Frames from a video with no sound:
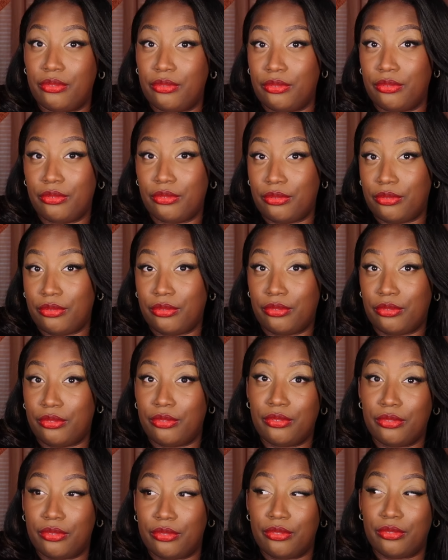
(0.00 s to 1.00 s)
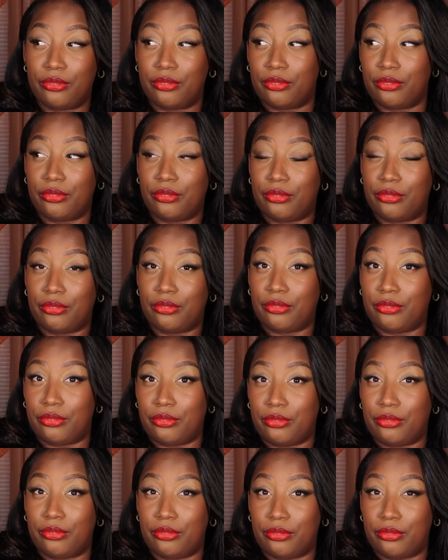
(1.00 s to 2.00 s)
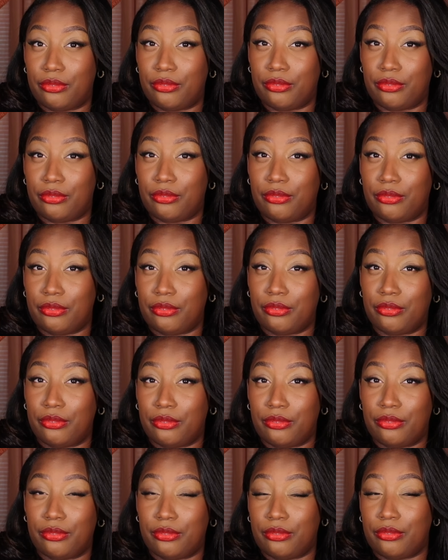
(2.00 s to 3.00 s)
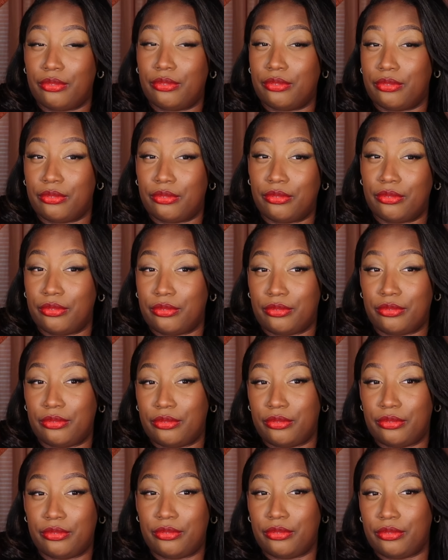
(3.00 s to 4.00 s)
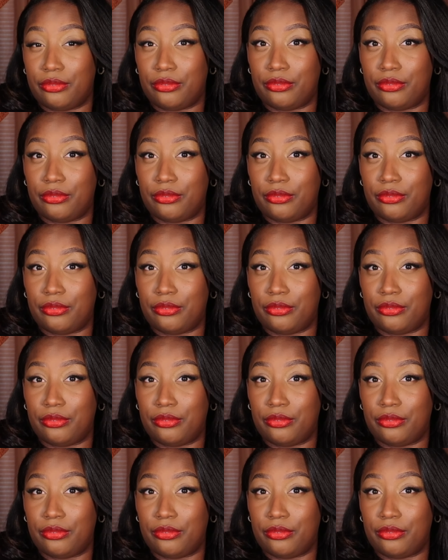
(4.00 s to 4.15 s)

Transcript: (silence)